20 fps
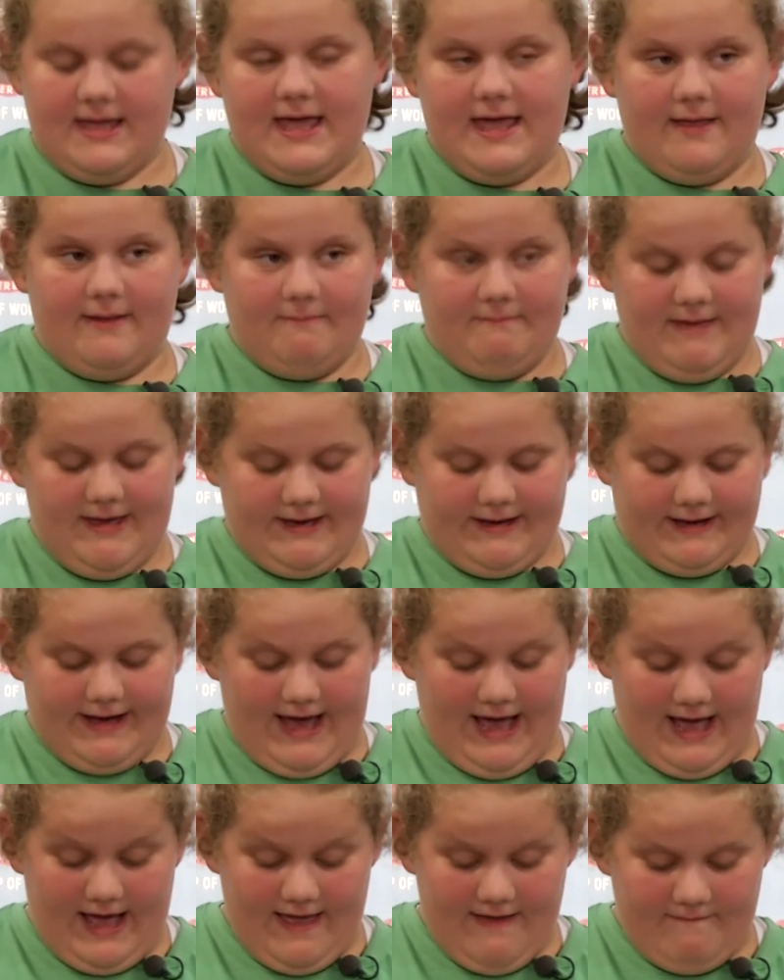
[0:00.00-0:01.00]
It would be
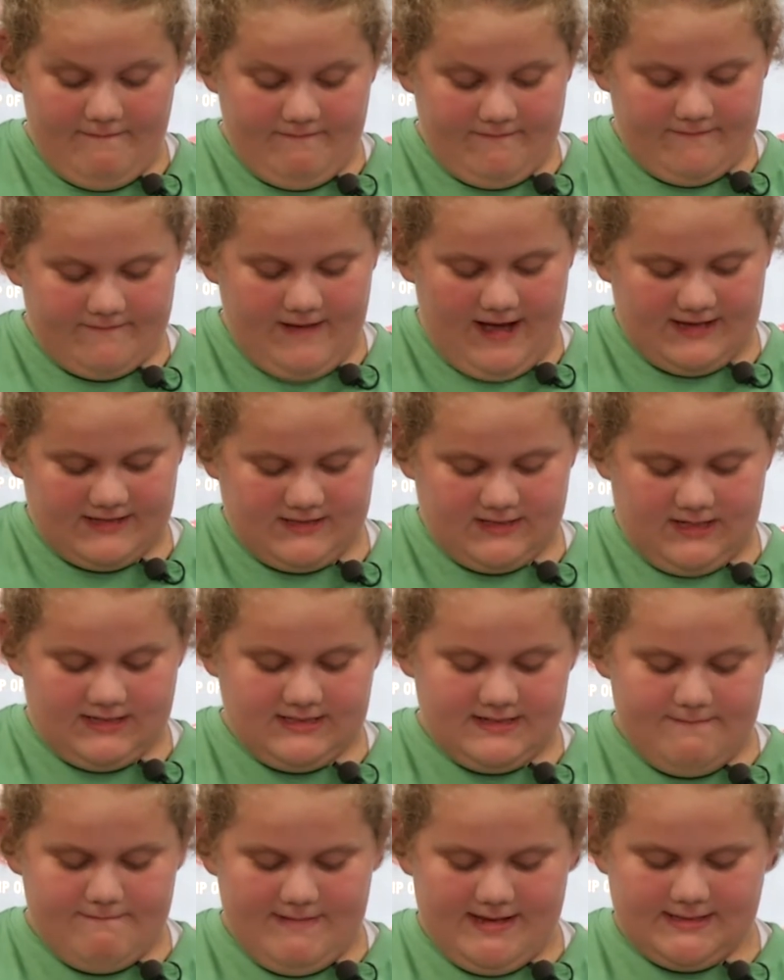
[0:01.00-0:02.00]
great if
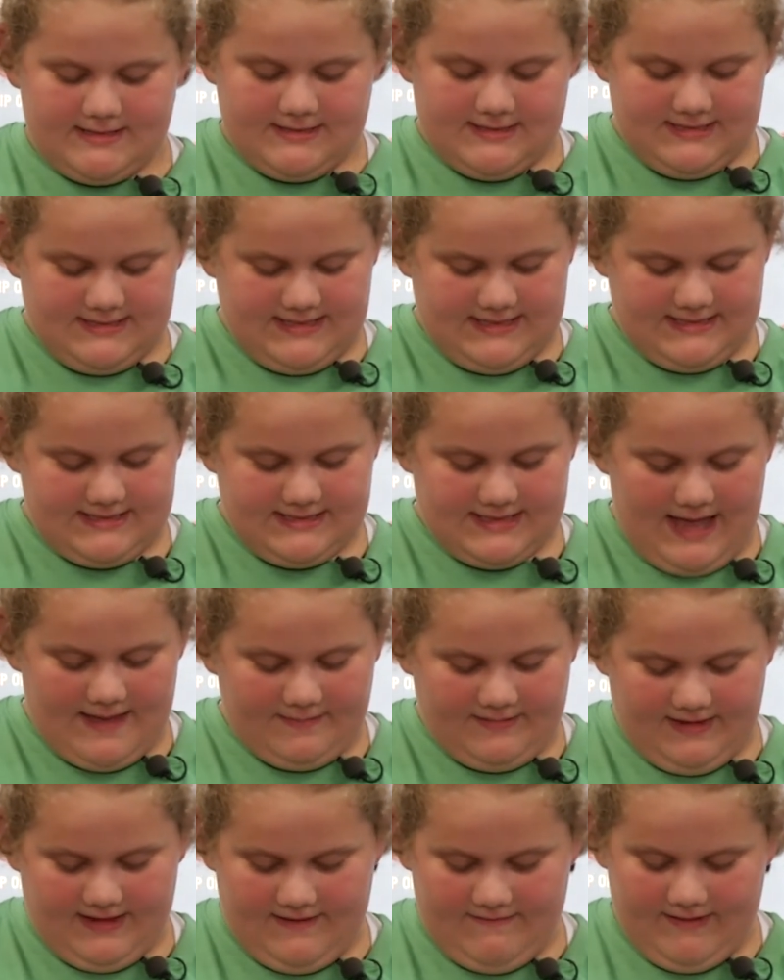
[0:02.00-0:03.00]
restaurants and businesses
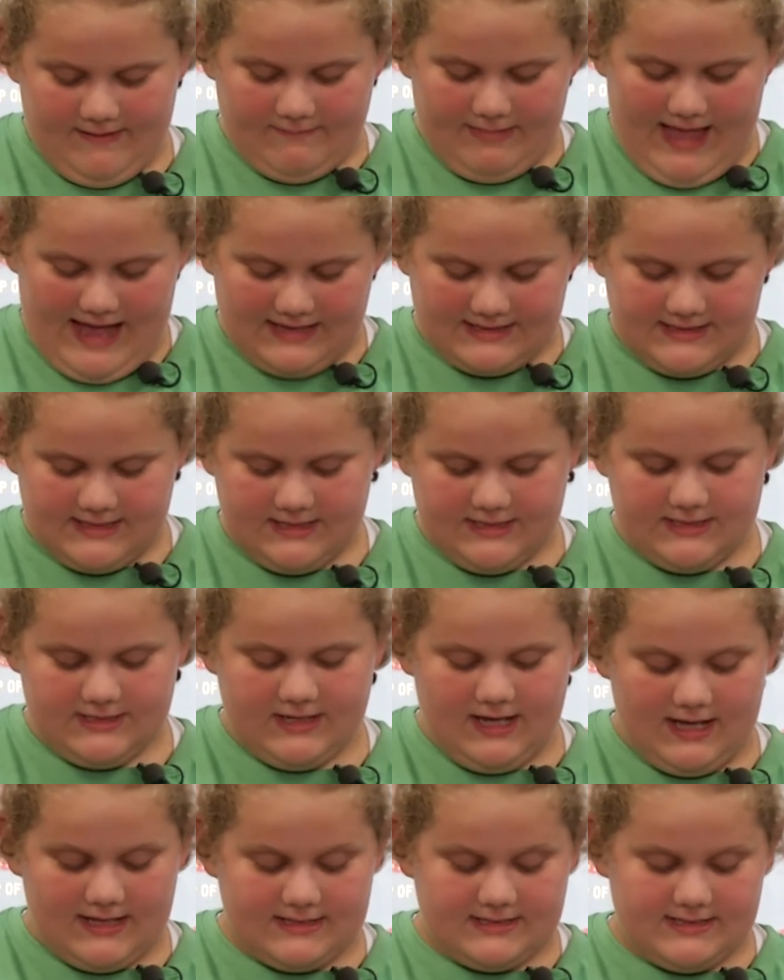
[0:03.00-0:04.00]
stopped giving plastic
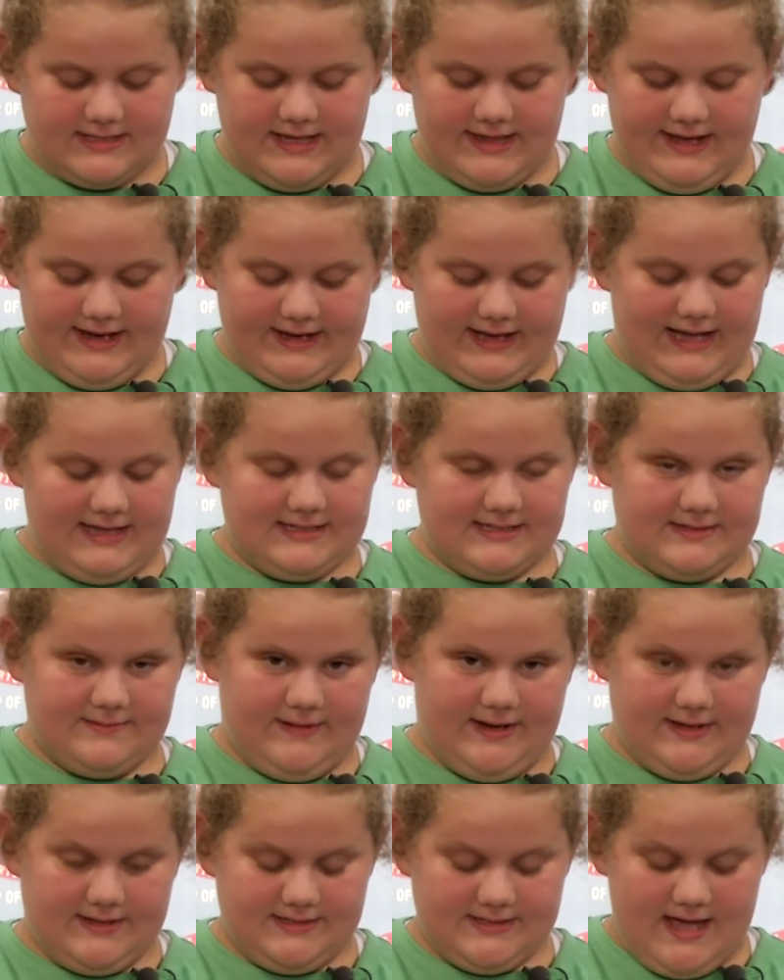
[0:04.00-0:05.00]
straws to their
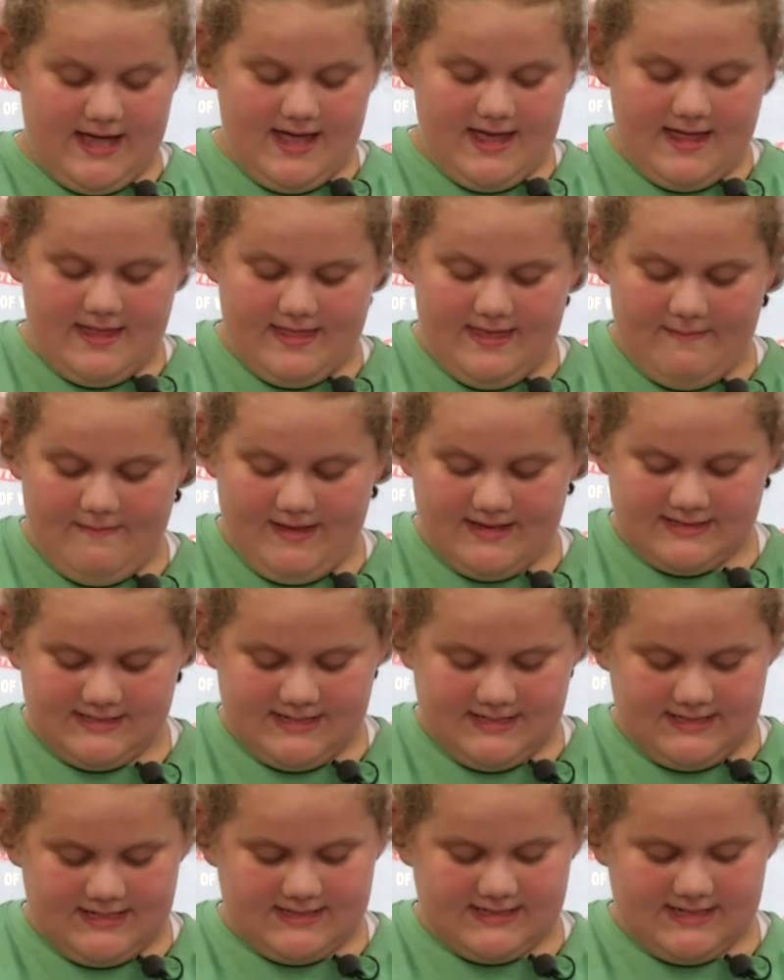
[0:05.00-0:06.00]
customers. The
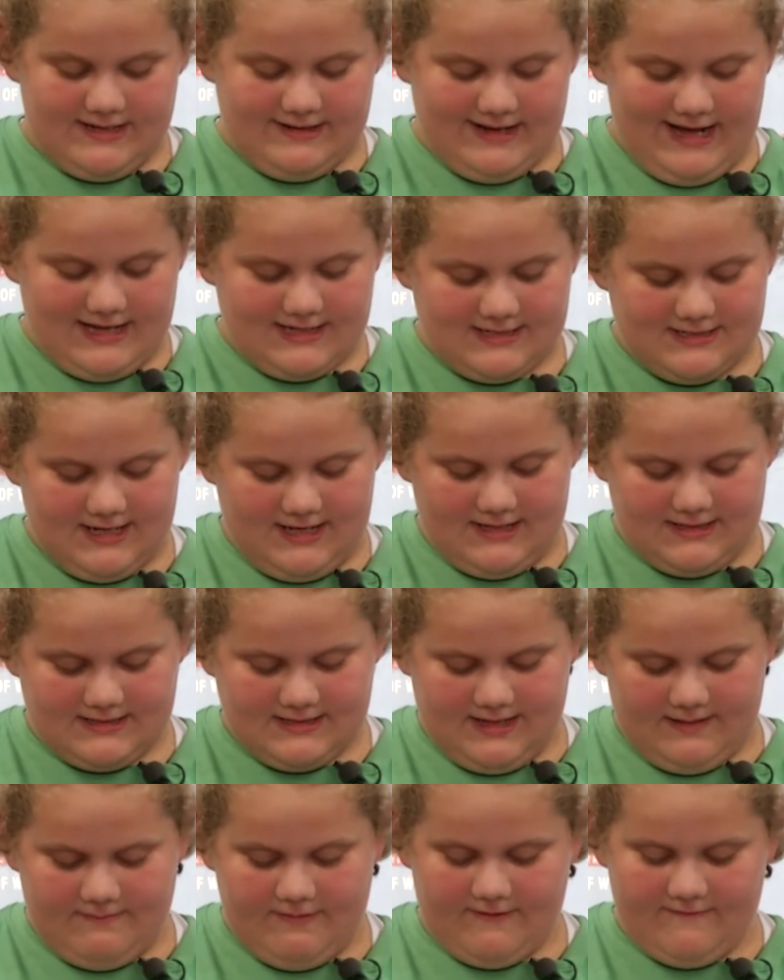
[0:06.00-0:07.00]
businesses and restaurants
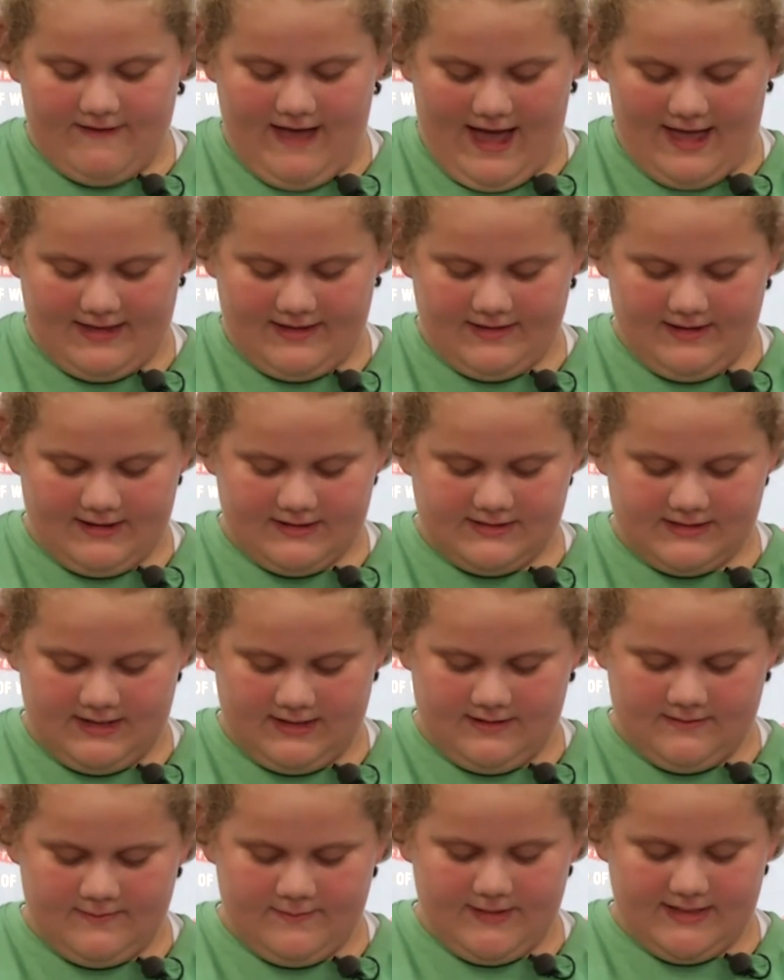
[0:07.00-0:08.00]
could provide an
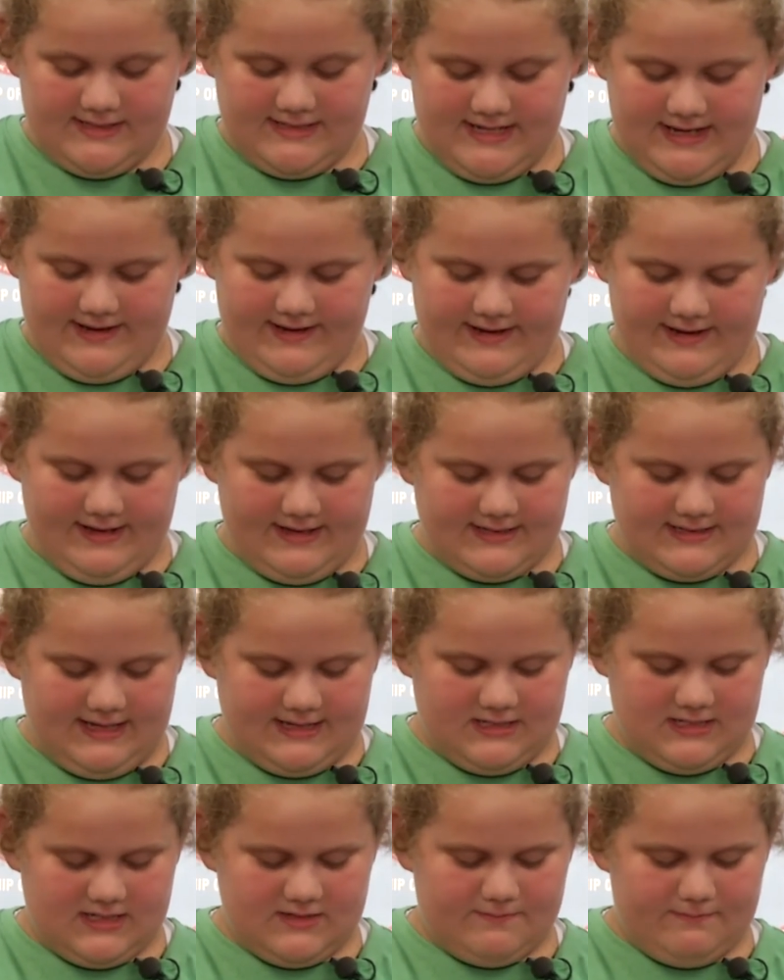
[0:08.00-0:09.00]
alternative material,
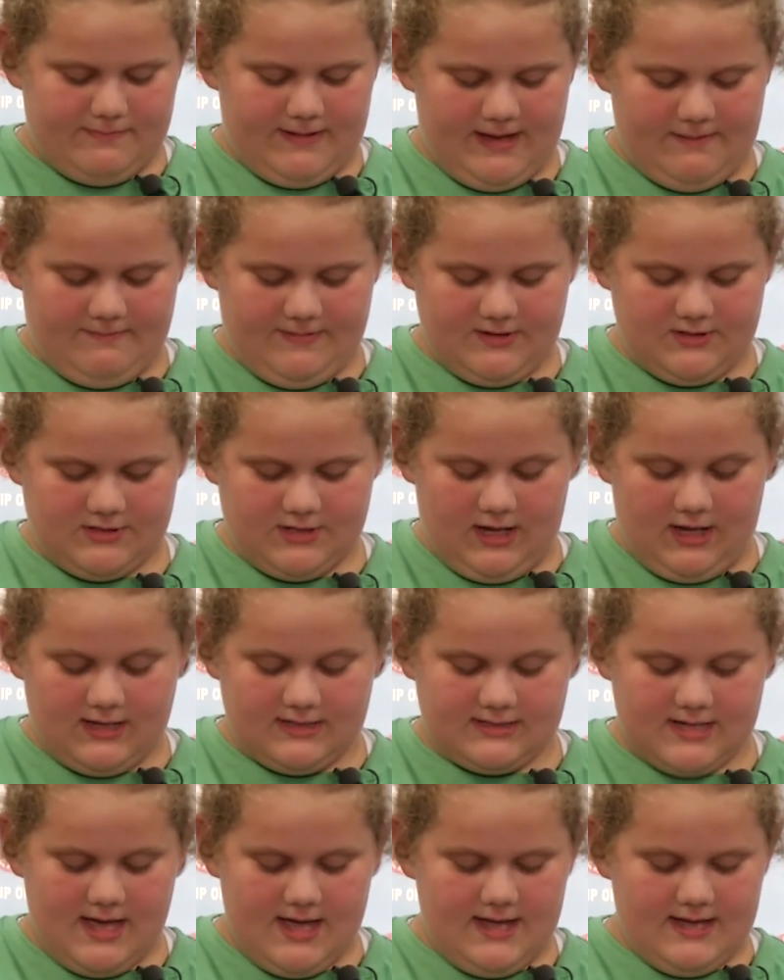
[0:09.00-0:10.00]
such as paper
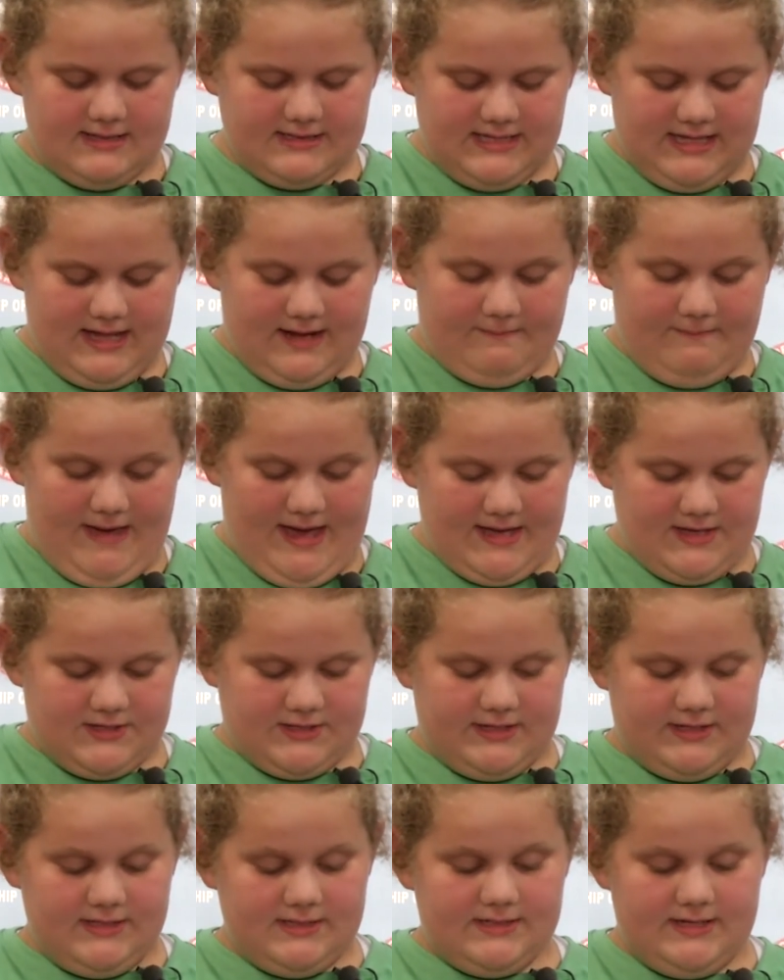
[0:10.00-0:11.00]
straws, to their
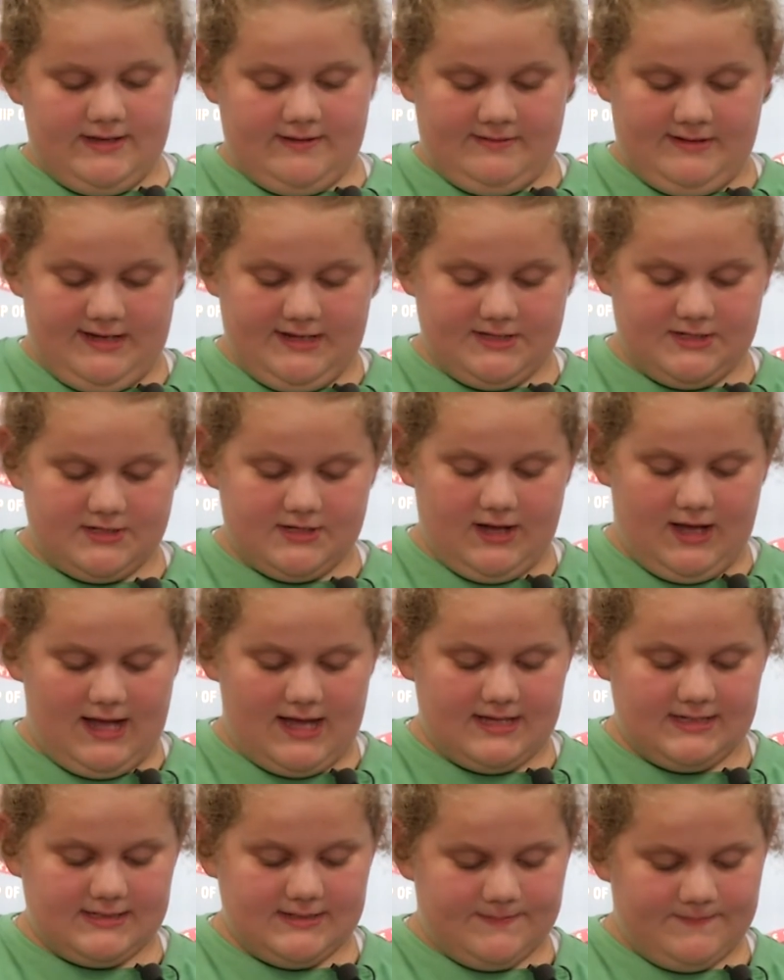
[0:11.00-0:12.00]
patrons who need
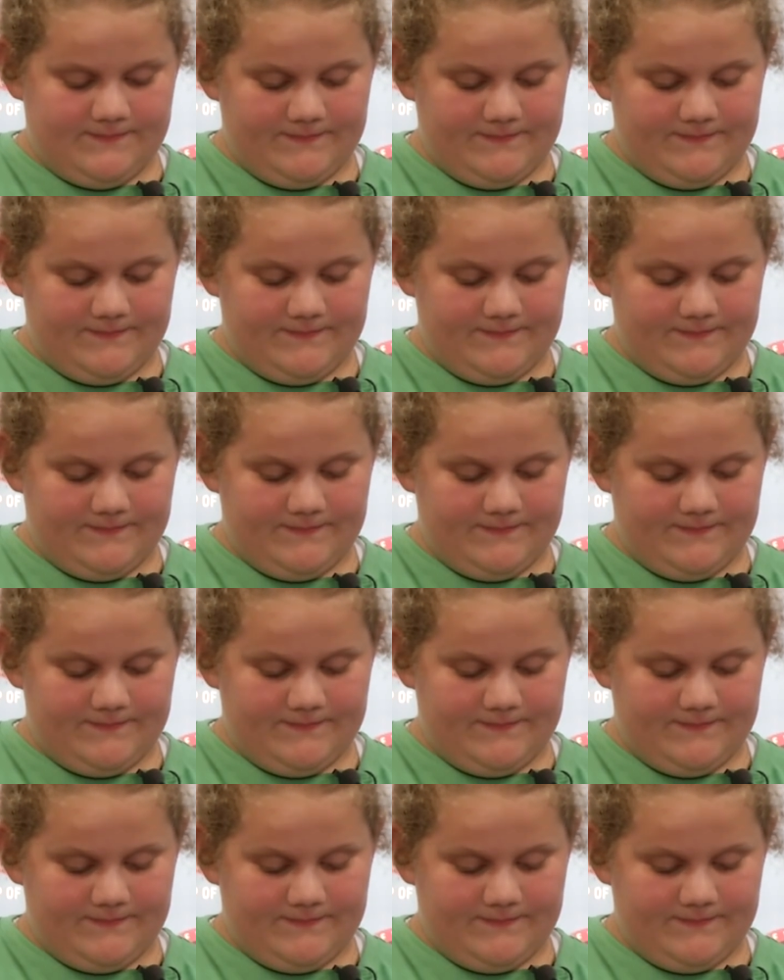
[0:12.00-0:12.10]
straws.